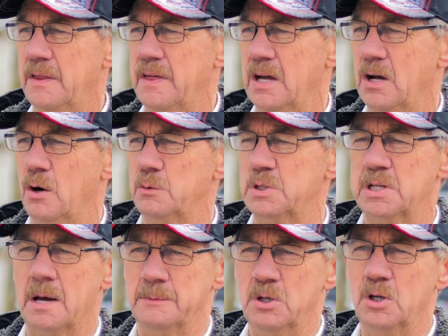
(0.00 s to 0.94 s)
They always
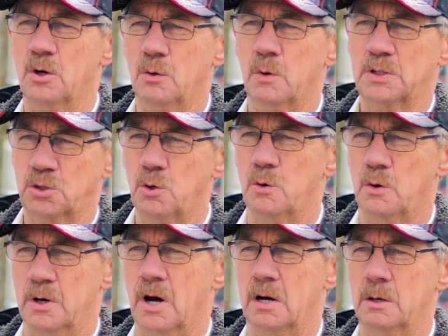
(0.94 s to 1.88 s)
let me know what's
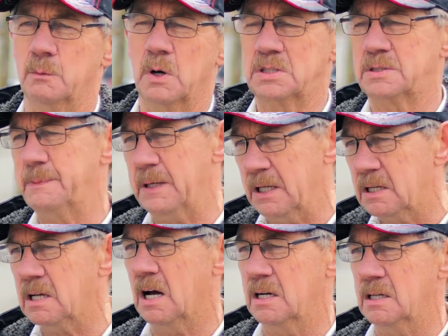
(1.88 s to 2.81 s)
going on and what's
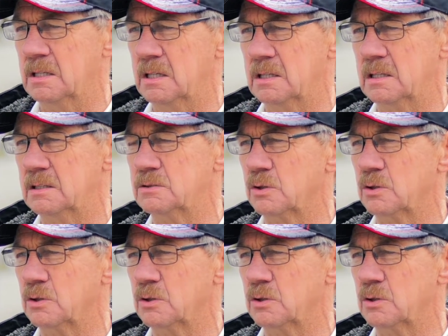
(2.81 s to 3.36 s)
being done,